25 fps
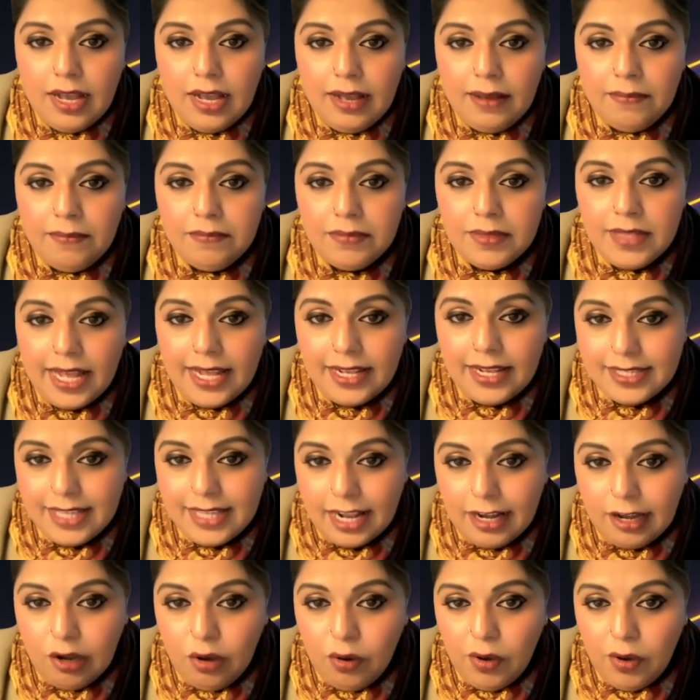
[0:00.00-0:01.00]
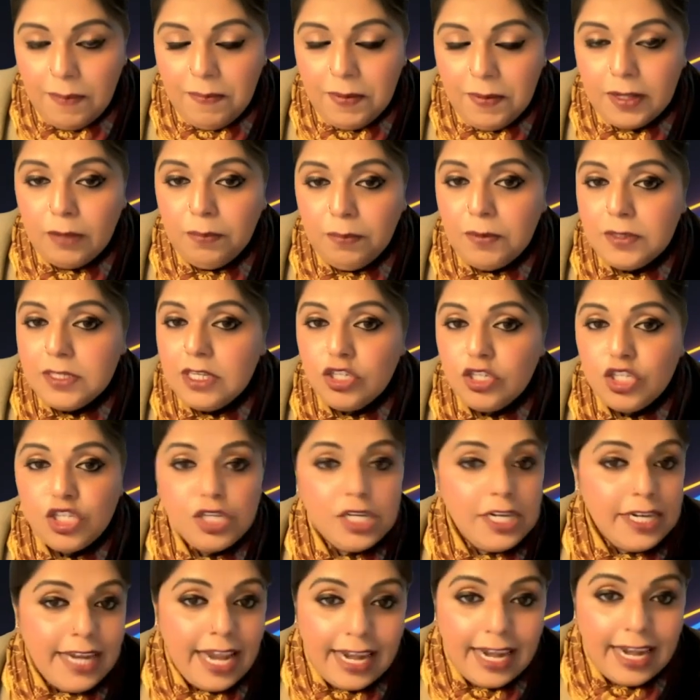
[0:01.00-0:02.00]
there's that low apical
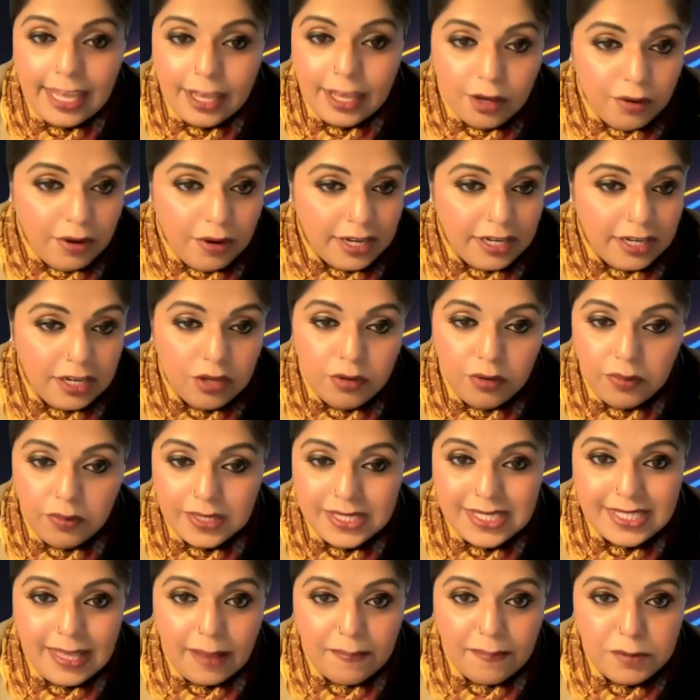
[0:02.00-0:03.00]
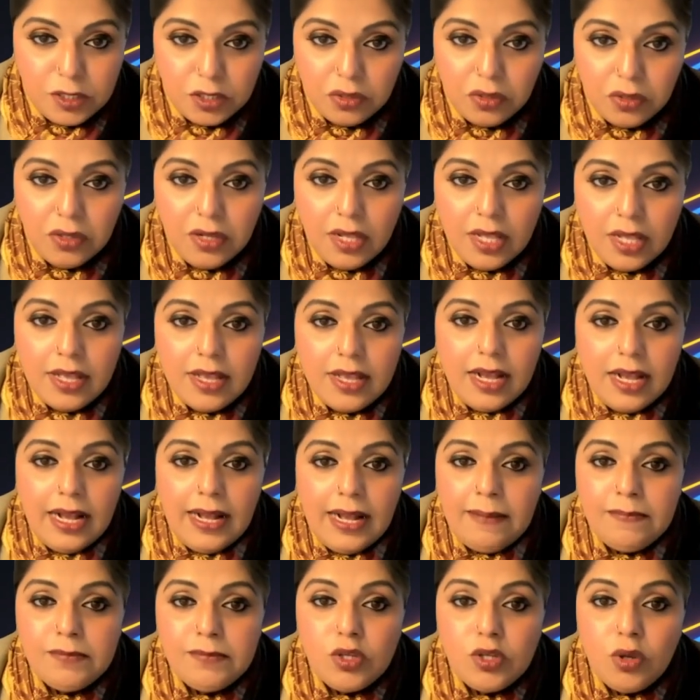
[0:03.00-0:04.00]
position in LAO. I knew it was septal.
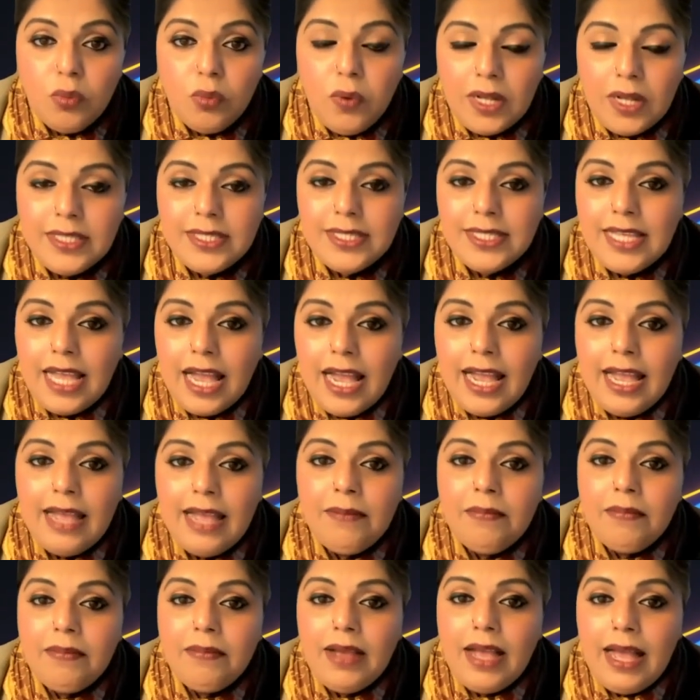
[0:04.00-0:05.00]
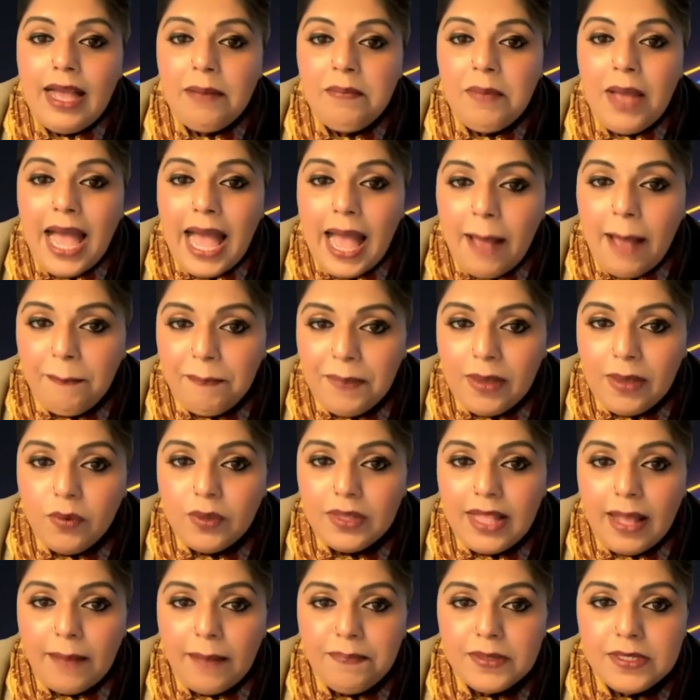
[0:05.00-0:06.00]
So once I'm happy
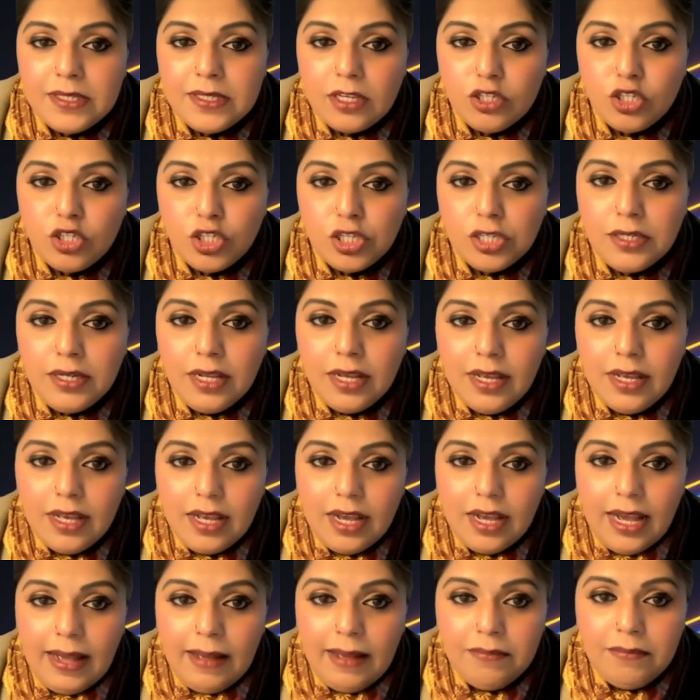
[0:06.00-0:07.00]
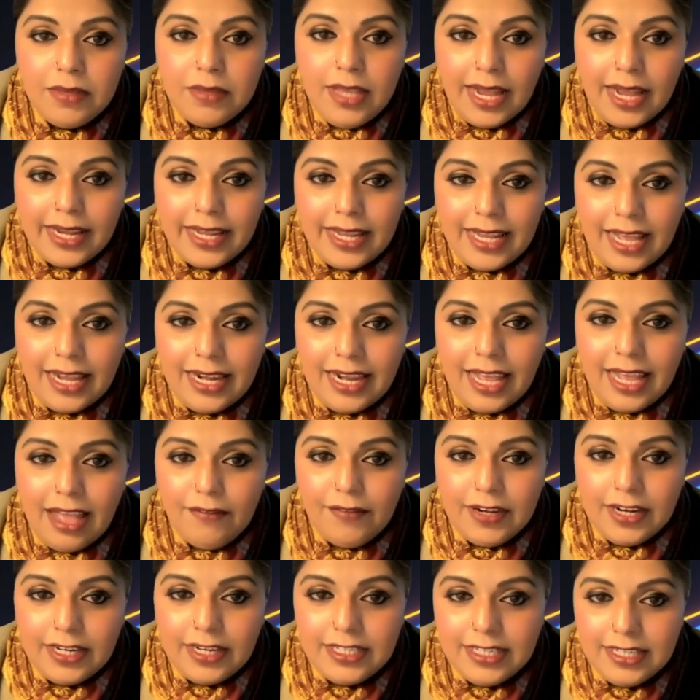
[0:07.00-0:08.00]
with that position, I kind of
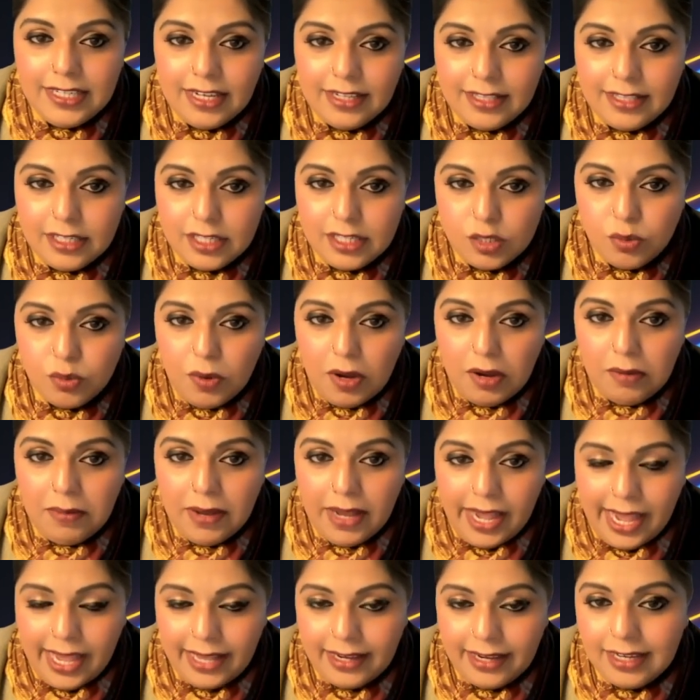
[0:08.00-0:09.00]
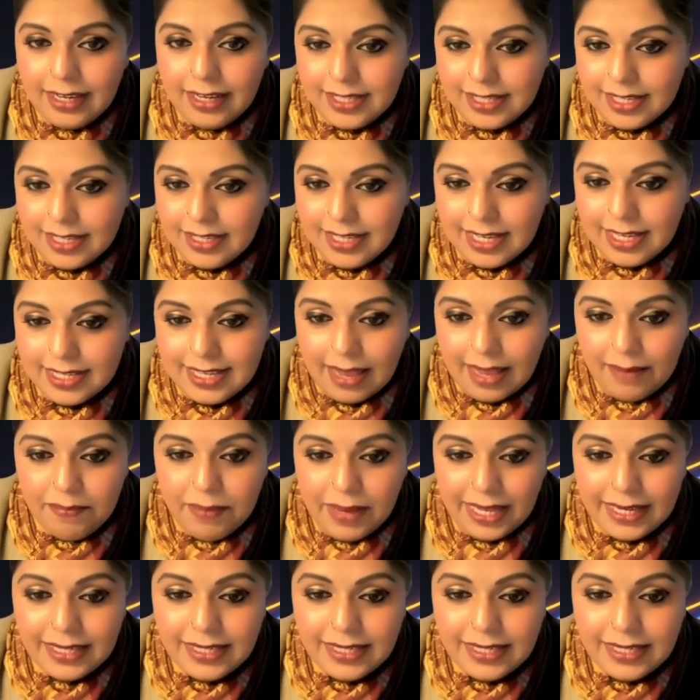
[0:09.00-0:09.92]
have an idea this is where my annulus is as I